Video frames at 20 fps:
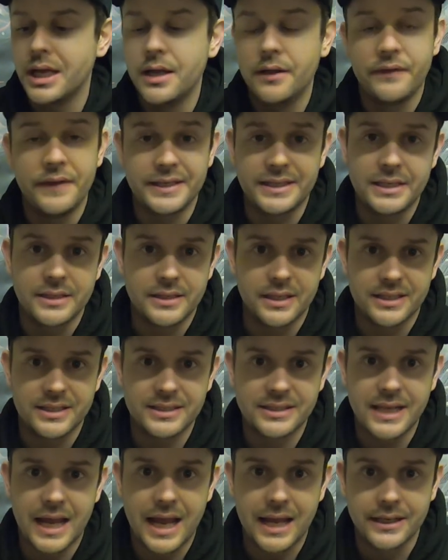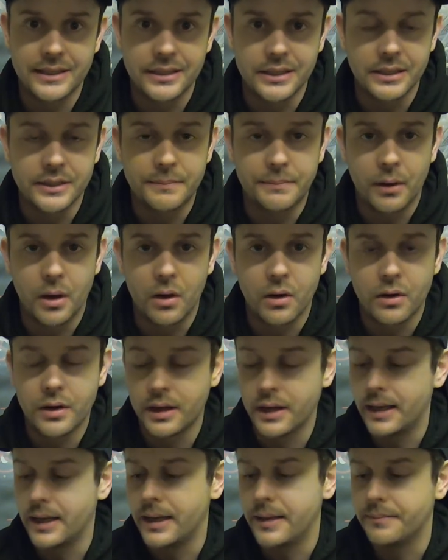This is a standard block
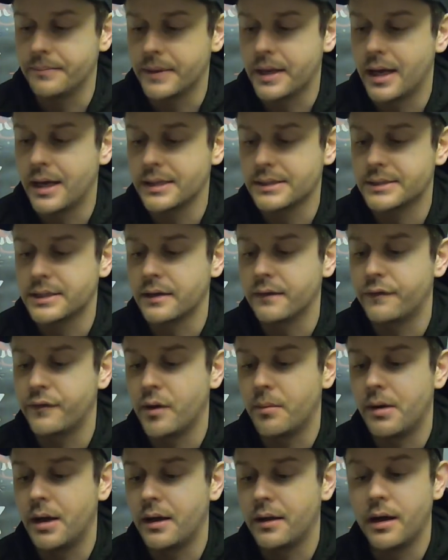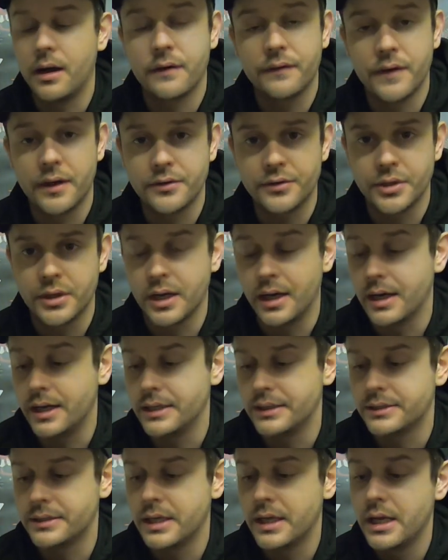um, casting from our, our foundry
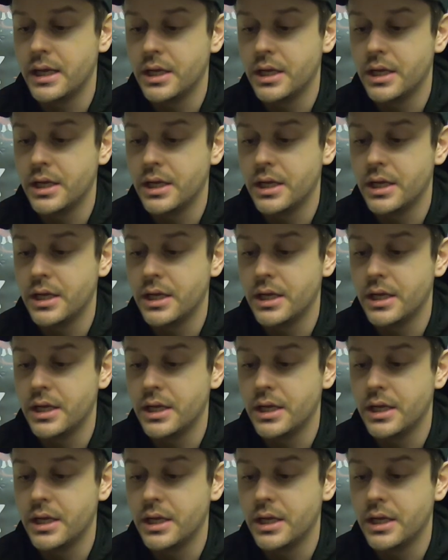guys,